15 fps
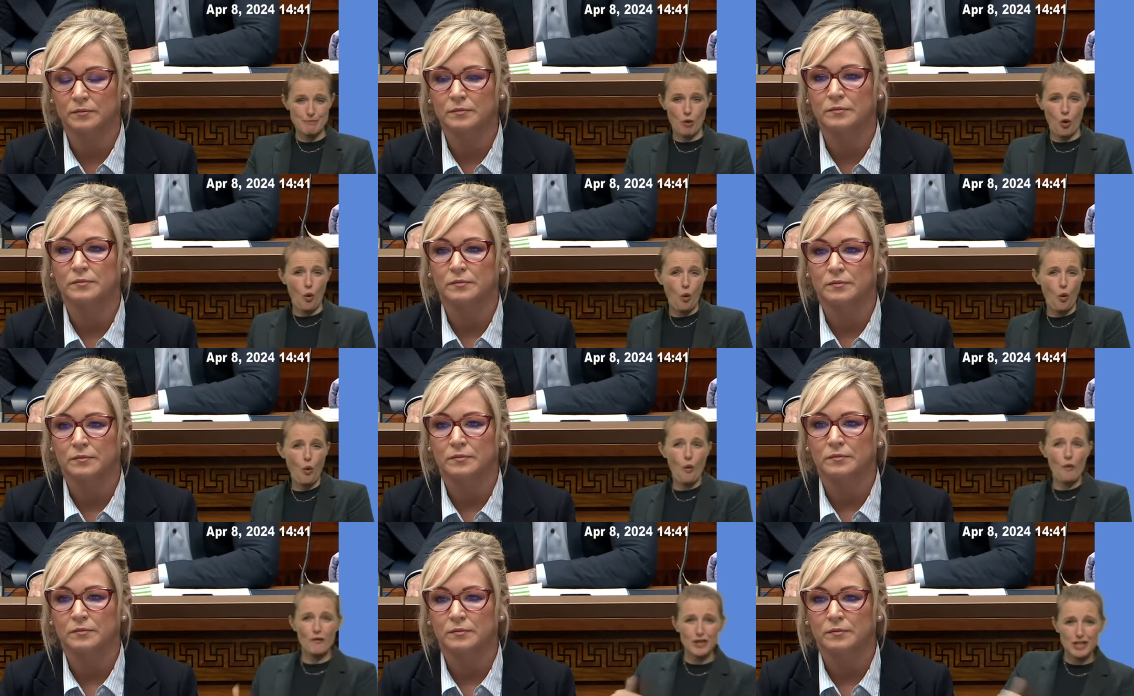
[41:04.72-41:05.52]

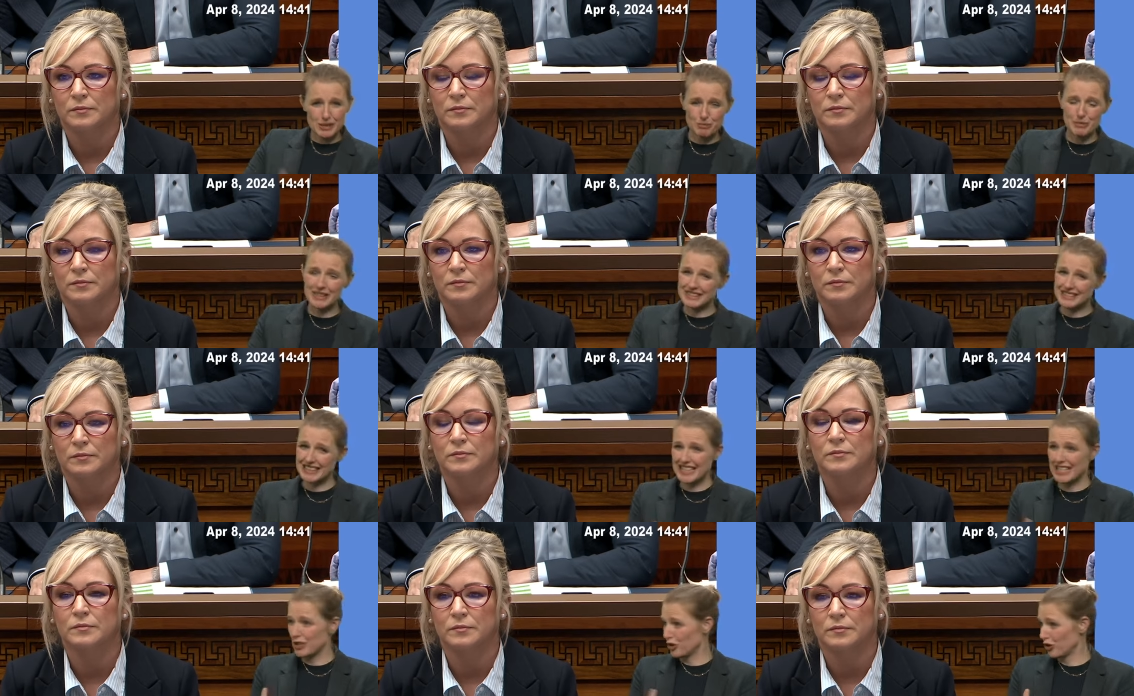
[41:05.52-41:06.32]
Speaker 1: waterways across
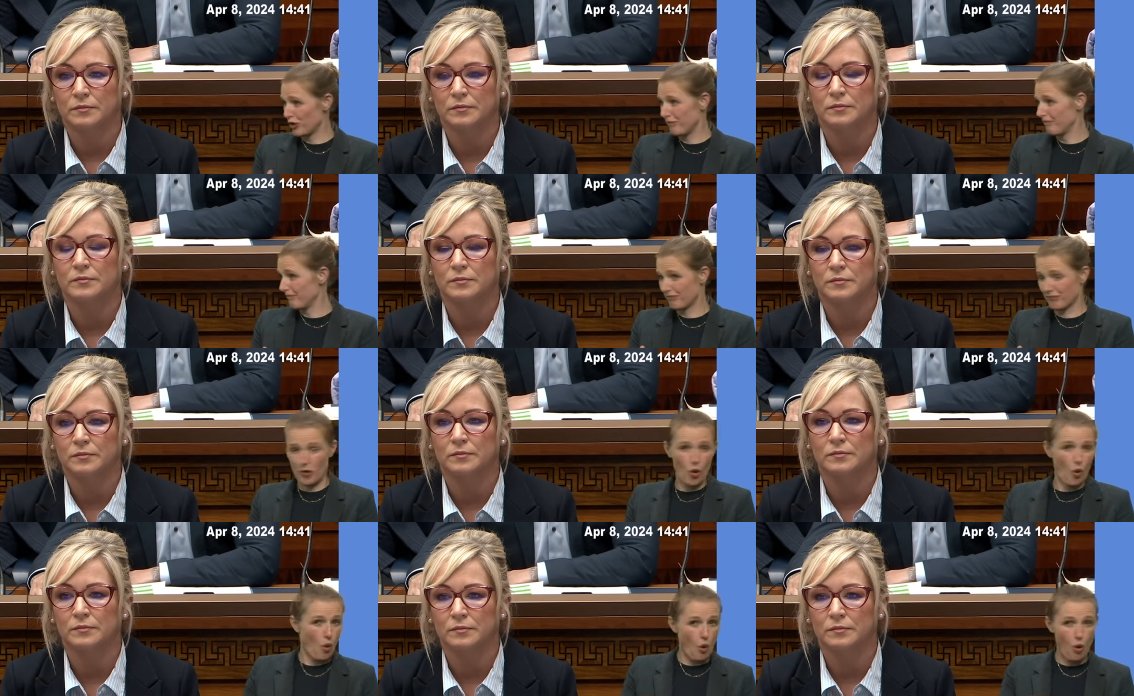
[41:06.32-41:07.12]
Northern Ireland. For
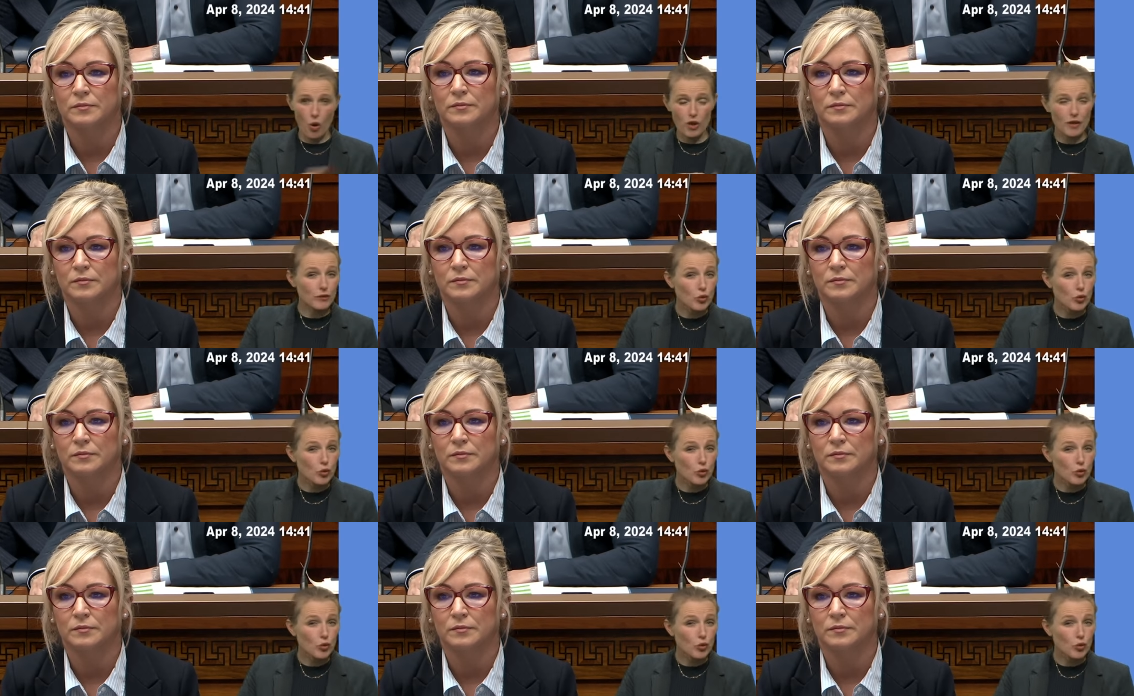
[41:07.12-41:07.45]
example, Lough